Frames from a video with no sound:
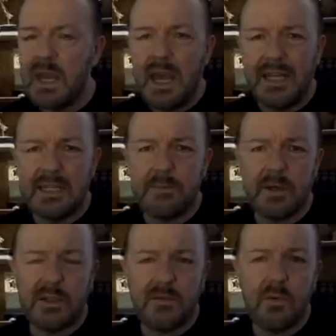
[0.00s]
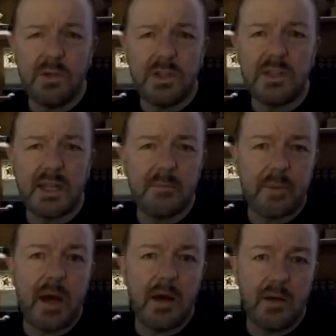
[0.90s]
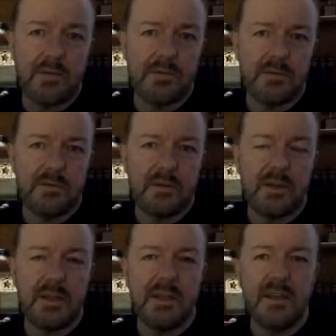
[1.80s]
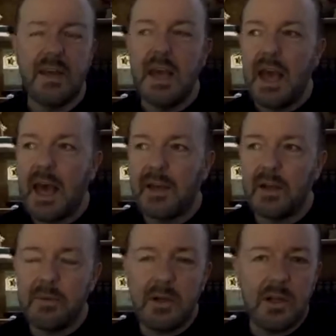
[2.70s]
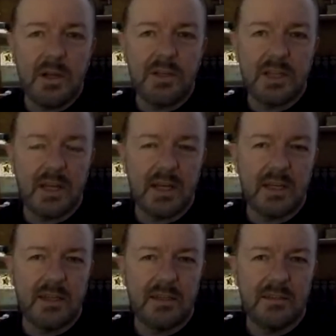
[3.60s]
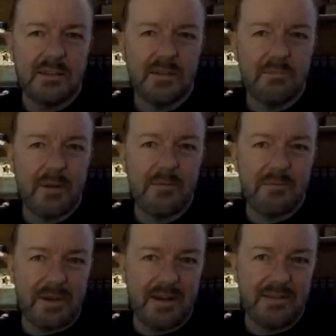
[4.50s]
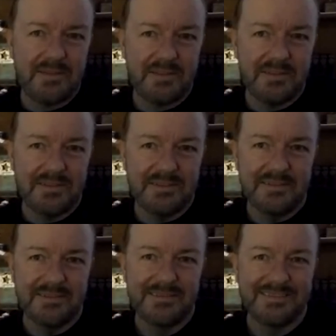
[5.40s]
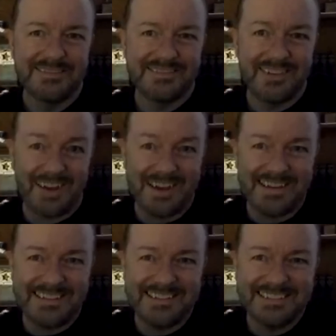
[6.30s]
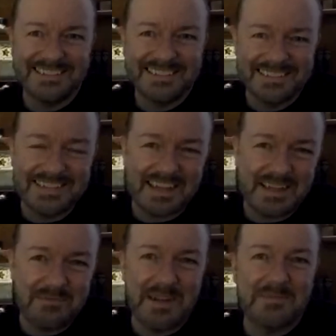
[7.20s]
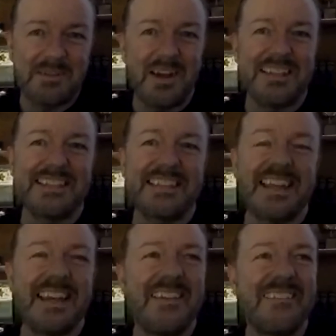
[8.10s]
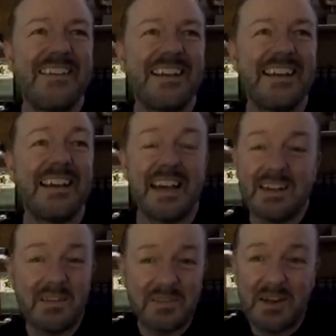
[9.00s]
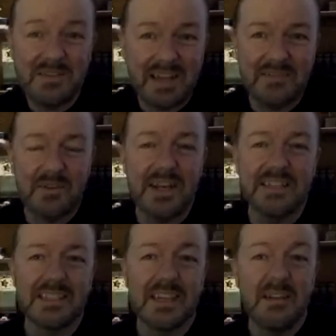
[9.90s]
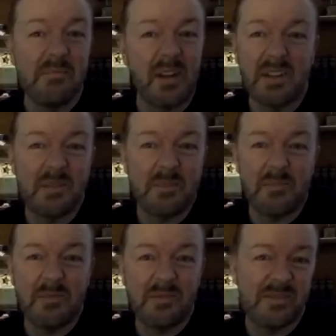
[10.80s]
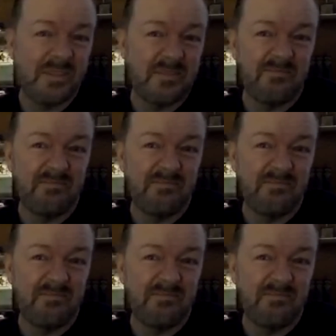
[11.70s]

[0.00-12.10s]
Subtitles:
And it's because I've always just had a bath, right? And I'm allergic to the bubble bath, right? It makes my eyes sting. And I've known that for ages, but I like bubbles.